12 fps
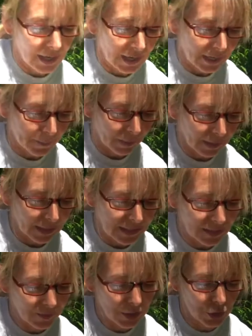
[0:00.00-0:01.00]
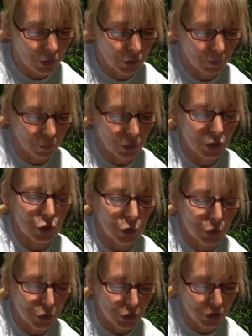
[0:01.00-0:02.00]
In place of it, you could put
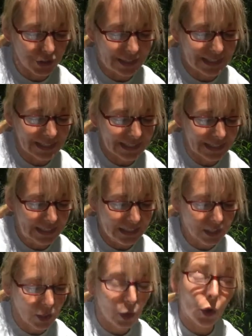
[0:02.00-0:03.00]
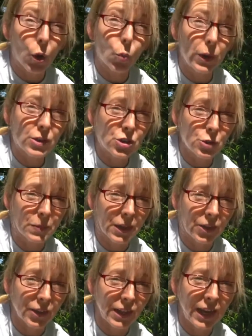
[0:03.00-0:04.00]
New Jersey tea or
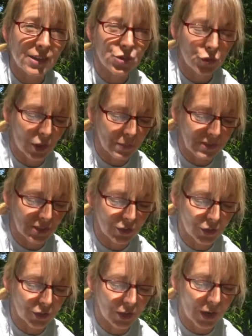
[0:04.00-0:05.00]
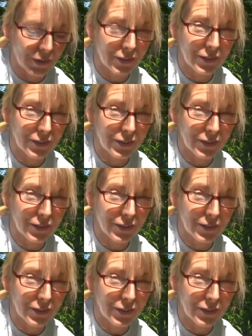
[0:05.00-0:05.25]
winterberry as shrubs in your yard.